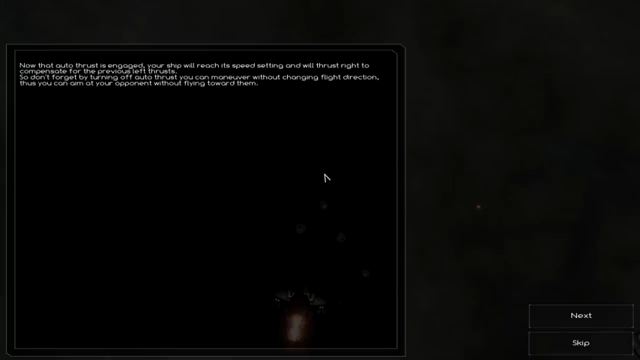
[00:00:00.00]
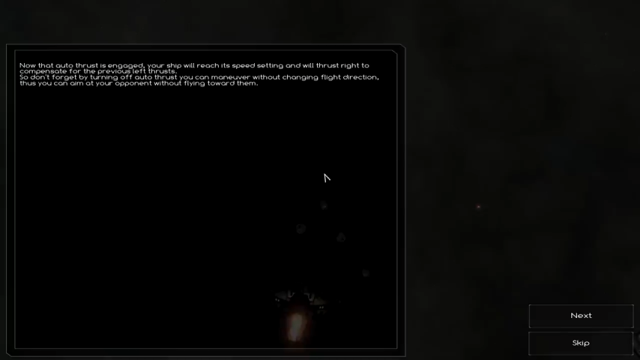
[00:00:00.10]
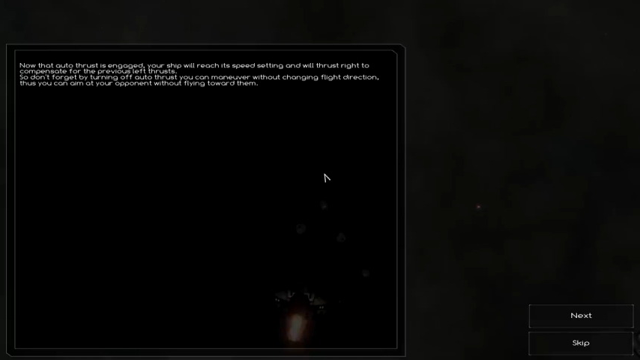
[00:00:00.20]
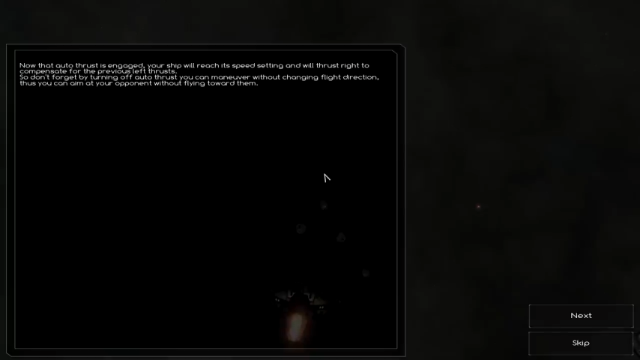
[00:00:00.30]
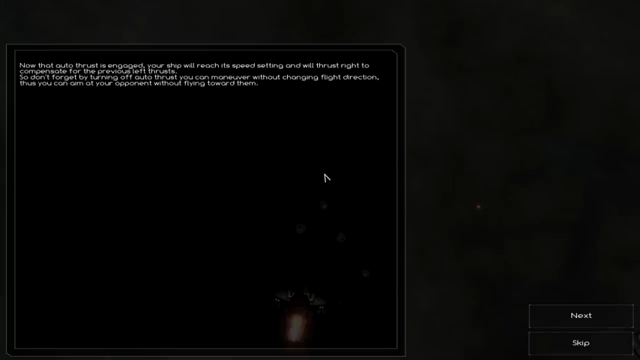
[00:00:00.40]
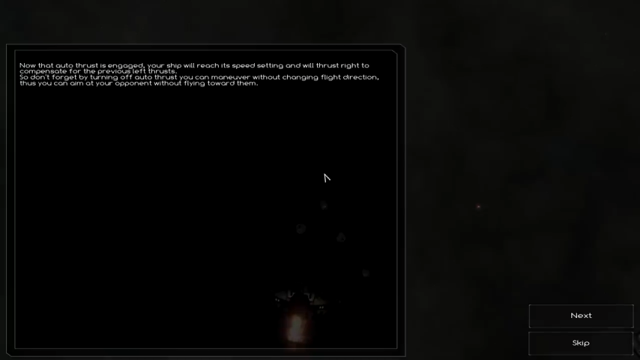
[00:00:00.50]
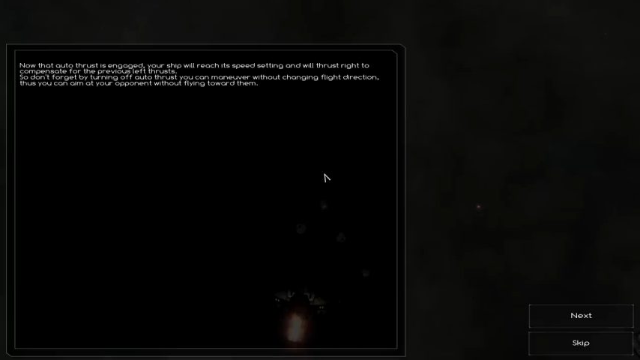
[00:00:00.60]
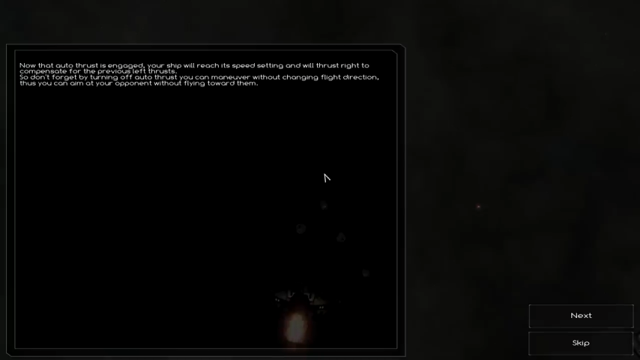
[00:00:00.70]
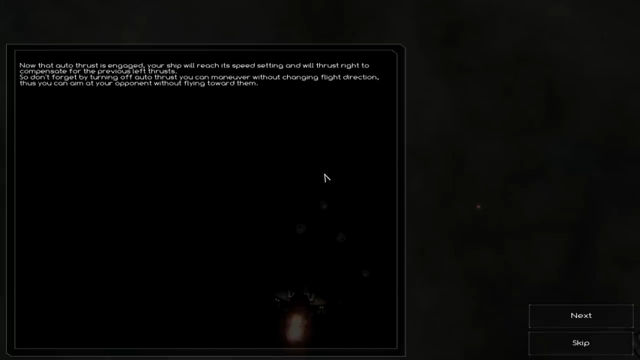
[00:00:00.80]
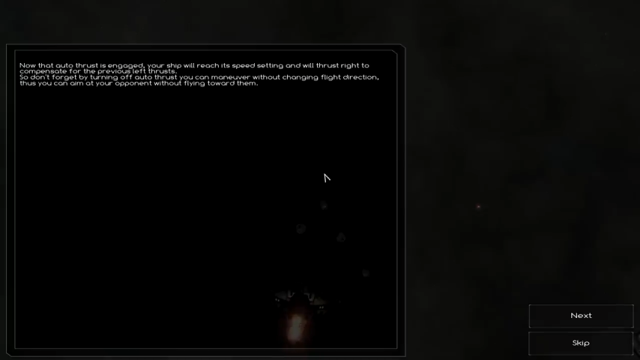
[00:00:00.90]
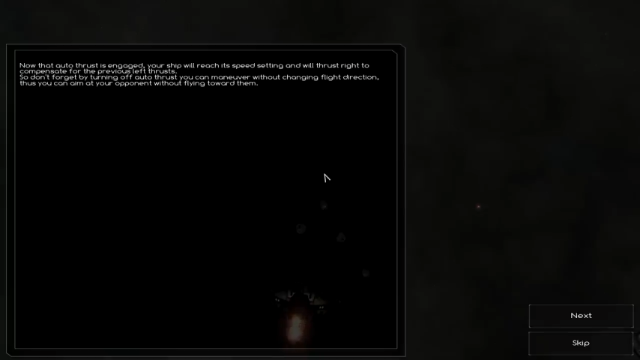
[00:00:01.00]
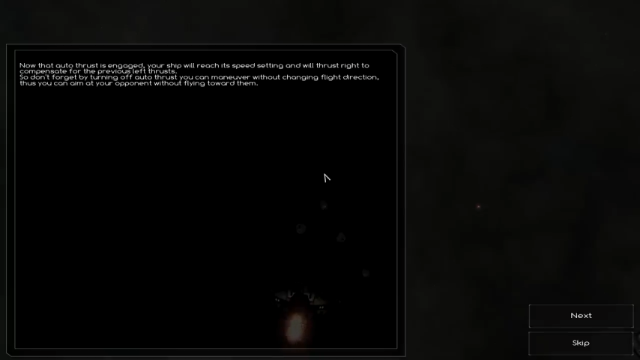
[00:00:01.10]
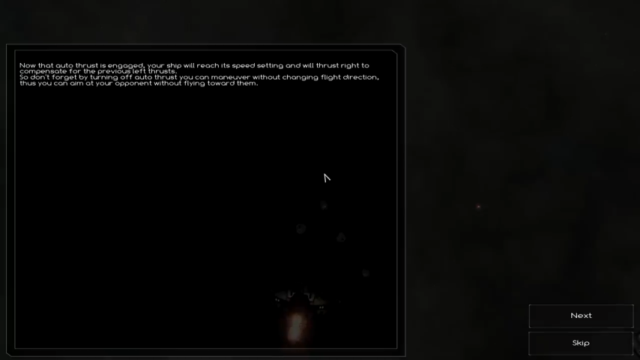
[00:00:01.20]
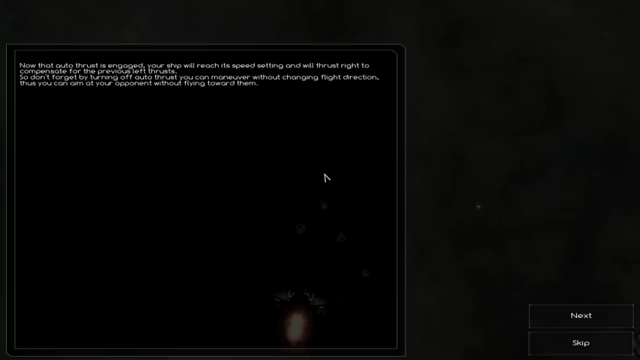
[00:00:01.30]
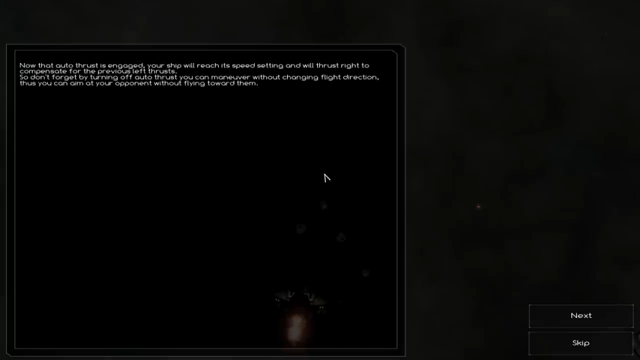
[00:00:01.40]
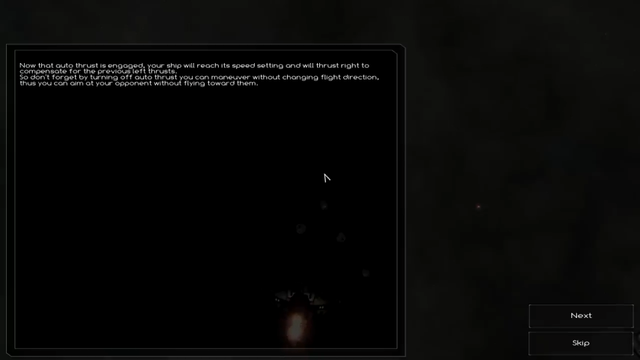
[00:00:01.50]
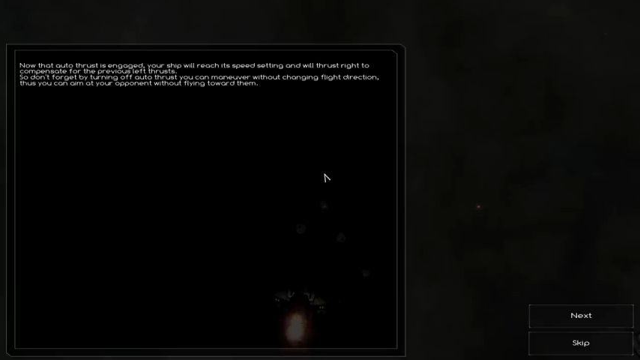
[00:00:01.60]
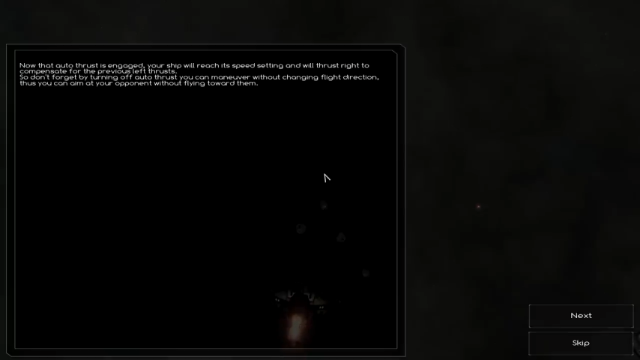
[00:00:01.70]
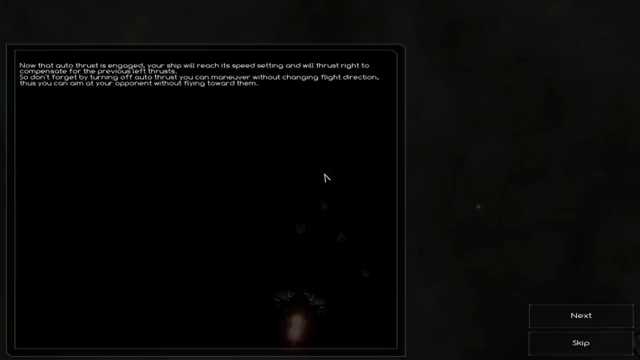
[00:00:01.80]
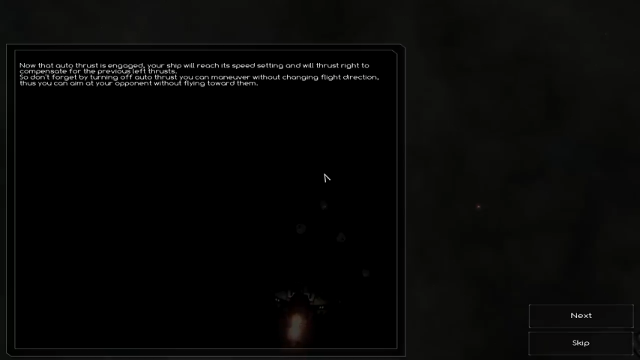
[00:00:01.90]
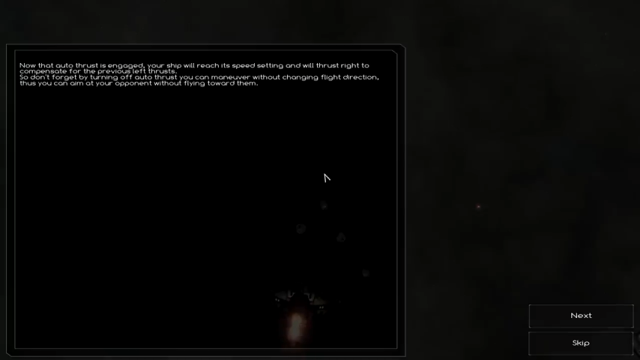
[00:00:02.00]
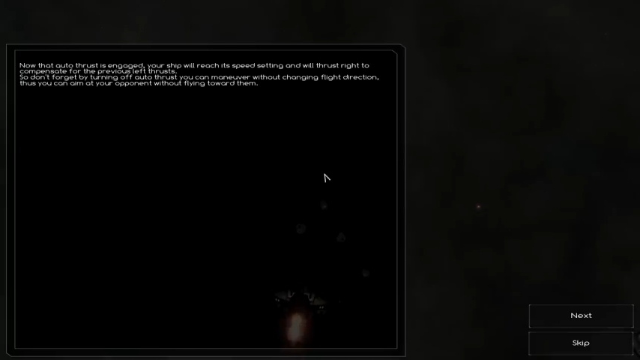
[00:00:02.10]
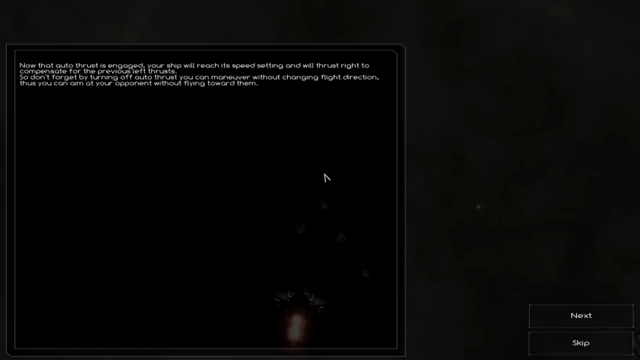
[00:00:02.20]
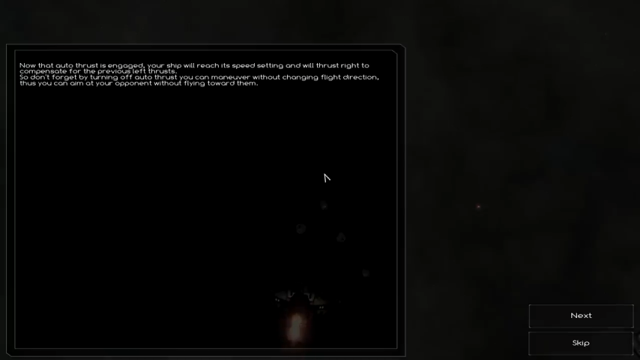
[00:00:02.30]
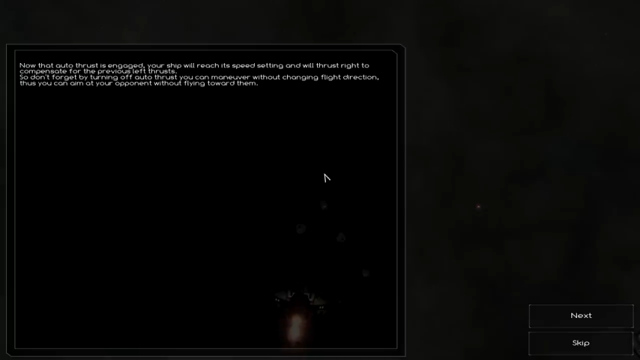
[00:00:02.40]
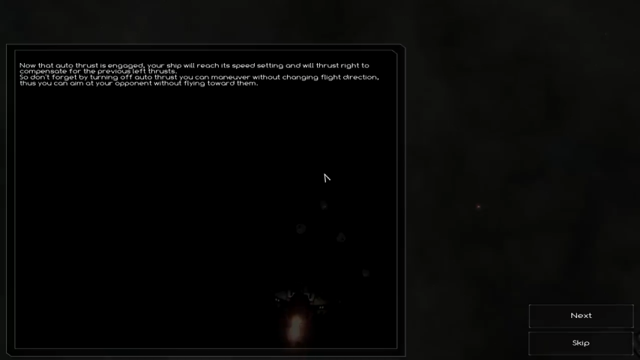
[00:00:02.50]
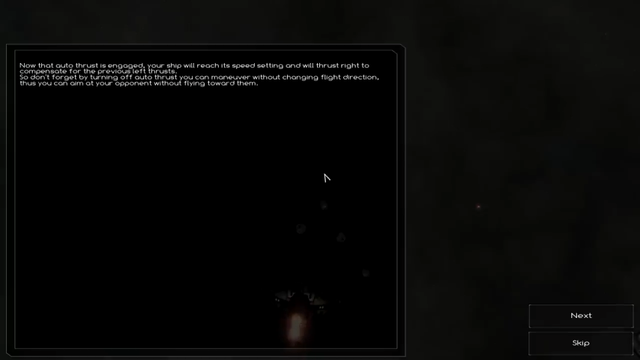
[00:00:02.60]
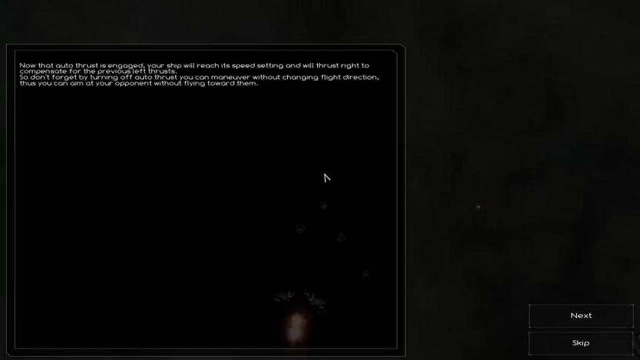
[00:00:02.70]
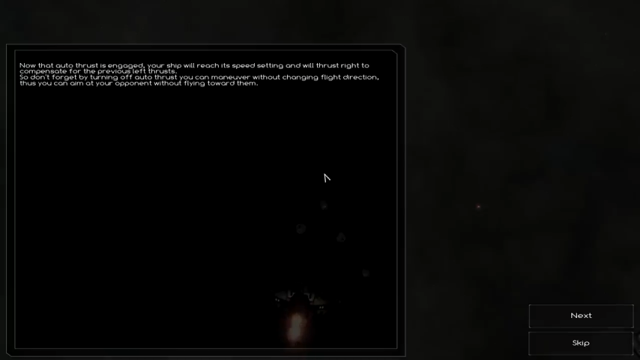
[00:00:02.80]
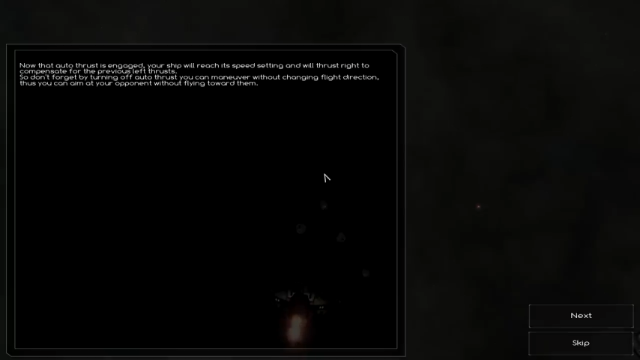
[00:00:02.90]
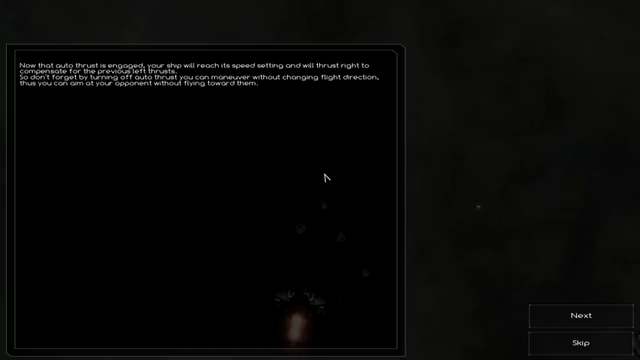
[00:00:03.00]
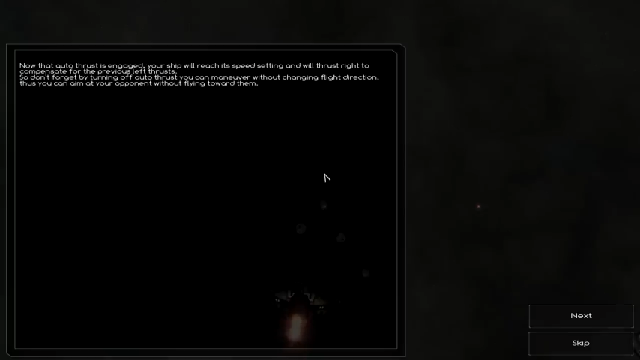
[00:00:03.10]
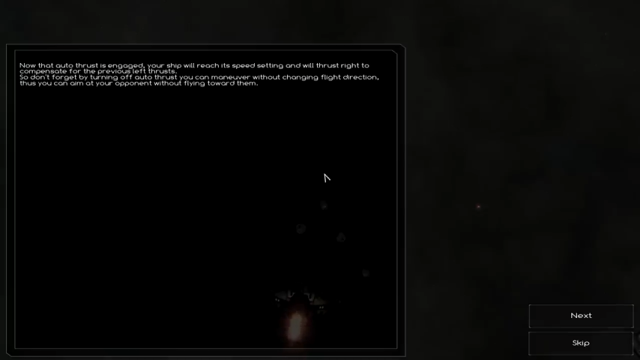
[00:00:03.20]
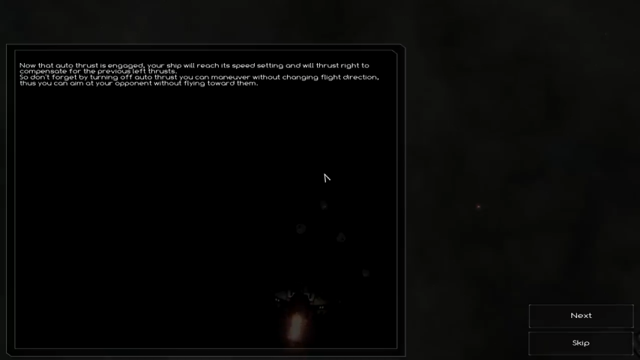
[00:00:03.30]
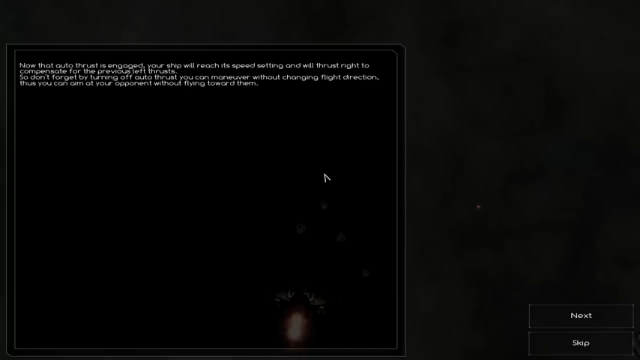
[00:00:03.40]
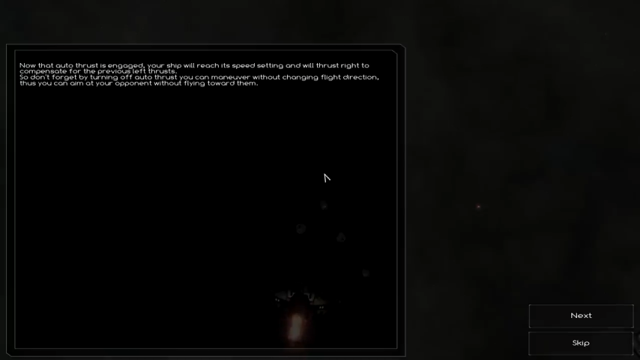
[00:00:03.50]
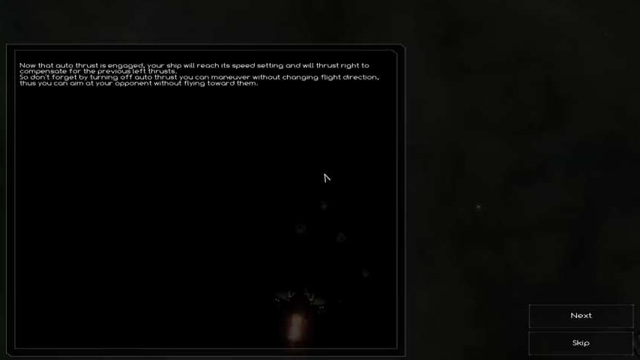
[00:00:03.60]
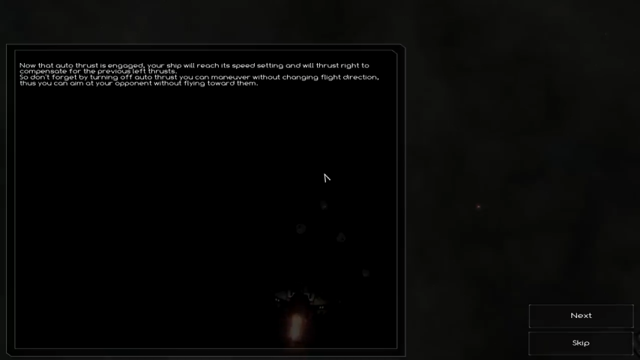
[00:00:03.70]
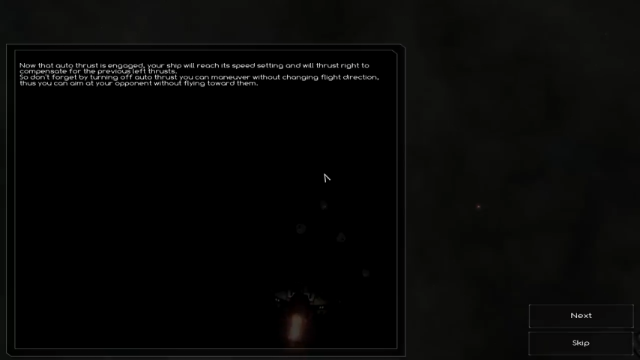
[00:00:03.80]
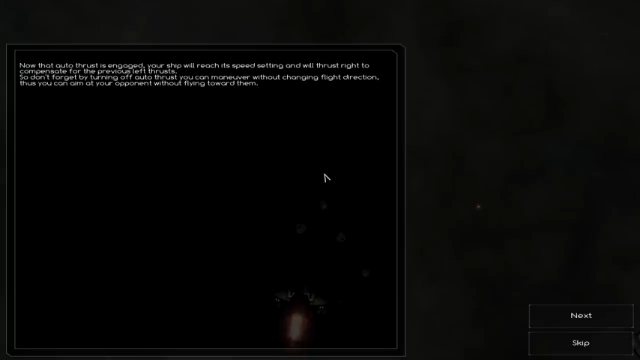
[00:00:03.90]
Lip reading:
Nobody's mouth can be seen.